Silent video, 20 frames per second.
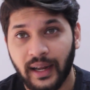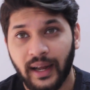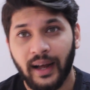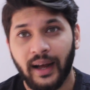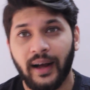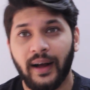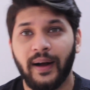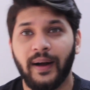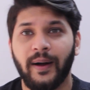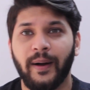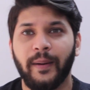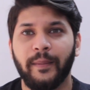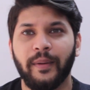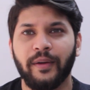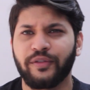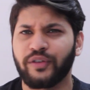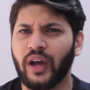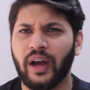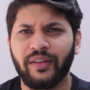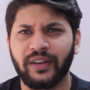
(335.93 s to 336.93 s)
If
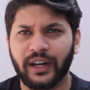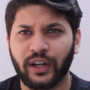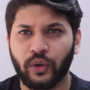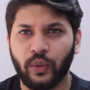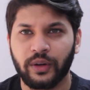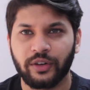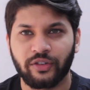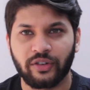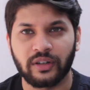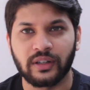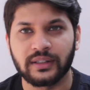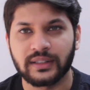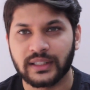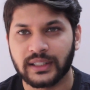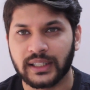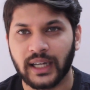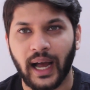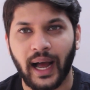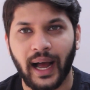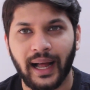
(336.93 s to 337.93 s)
you have any questions,
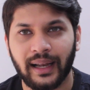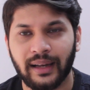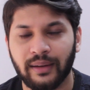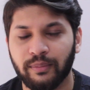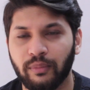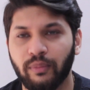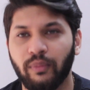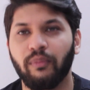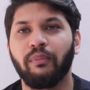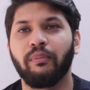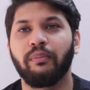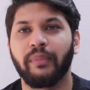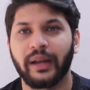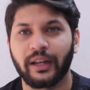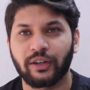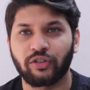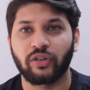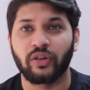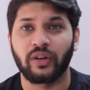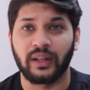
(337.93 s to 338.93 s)
I'll make
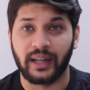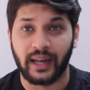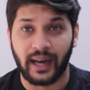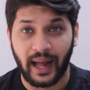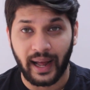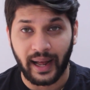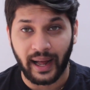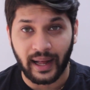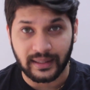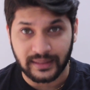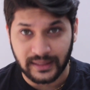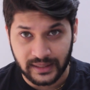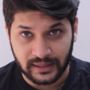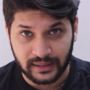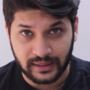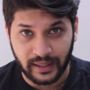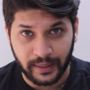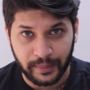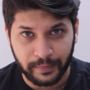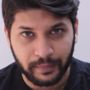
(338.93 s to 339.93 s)
sure that I answer
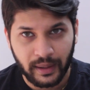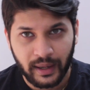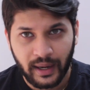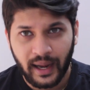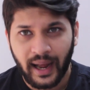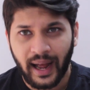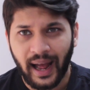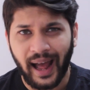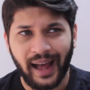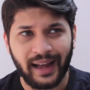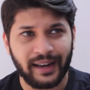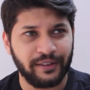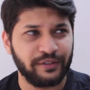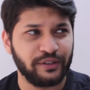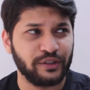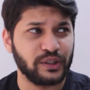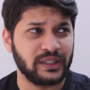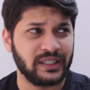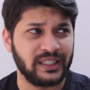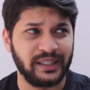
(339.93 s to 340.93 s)
them. And if you
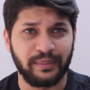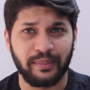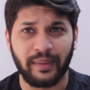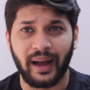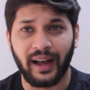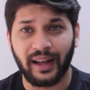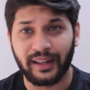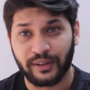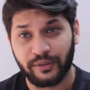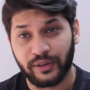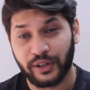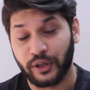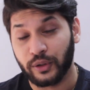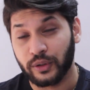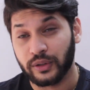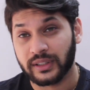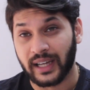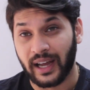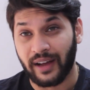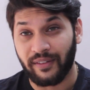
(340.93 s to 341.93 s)
see my other
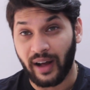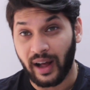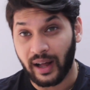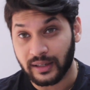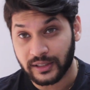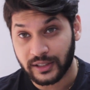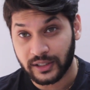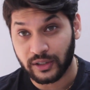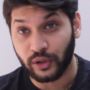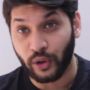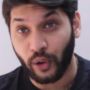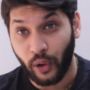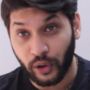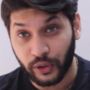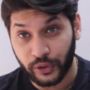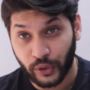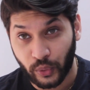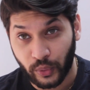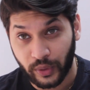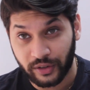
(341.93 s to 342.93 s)
videos, I've answered all
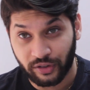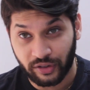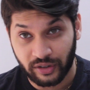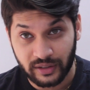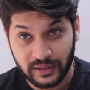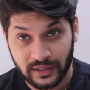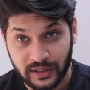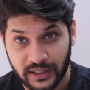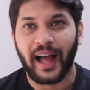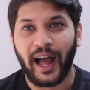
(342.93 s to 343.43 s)
your questions.